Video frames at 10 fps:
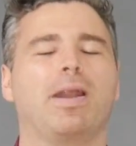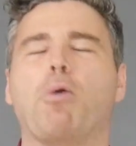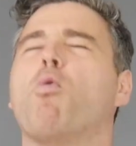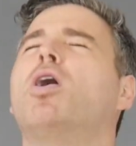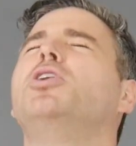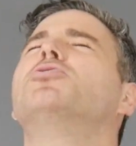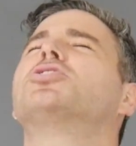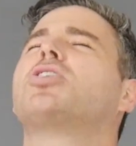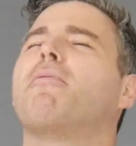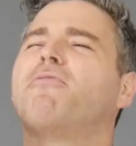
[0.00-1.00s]
I want you to
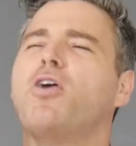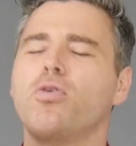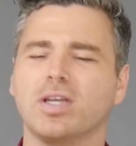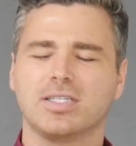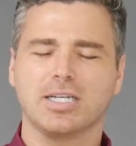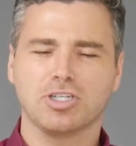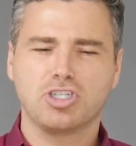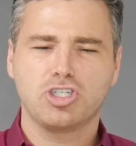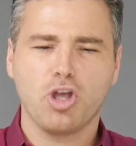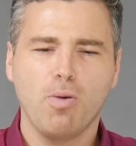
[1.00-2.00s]
stop focusing
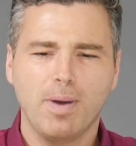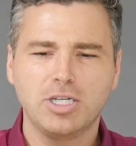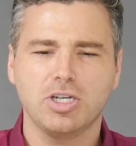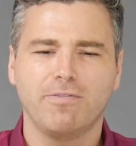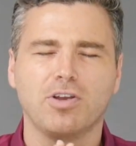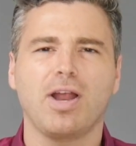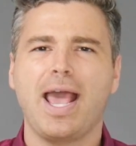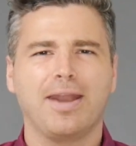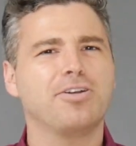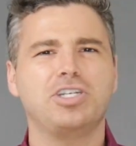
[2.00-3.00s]
so much of your
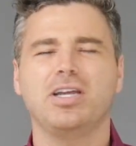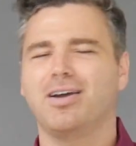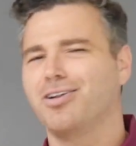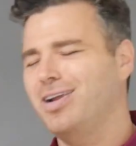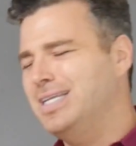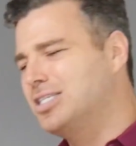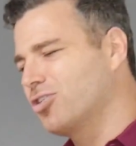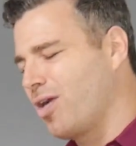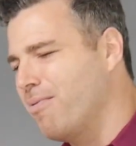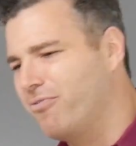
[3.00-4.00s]
energy on your
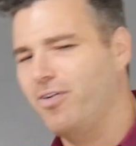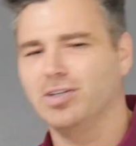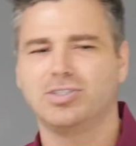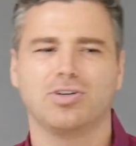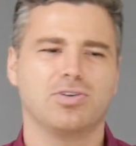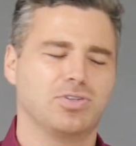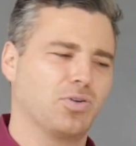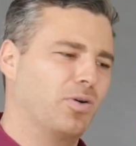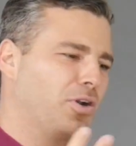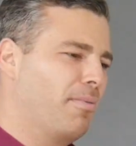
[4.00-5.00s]
Instagram filters
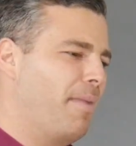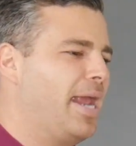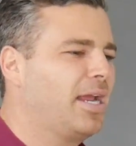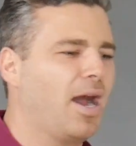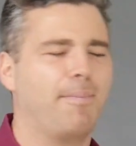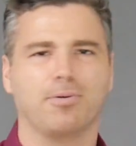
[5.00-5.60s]
or your makeup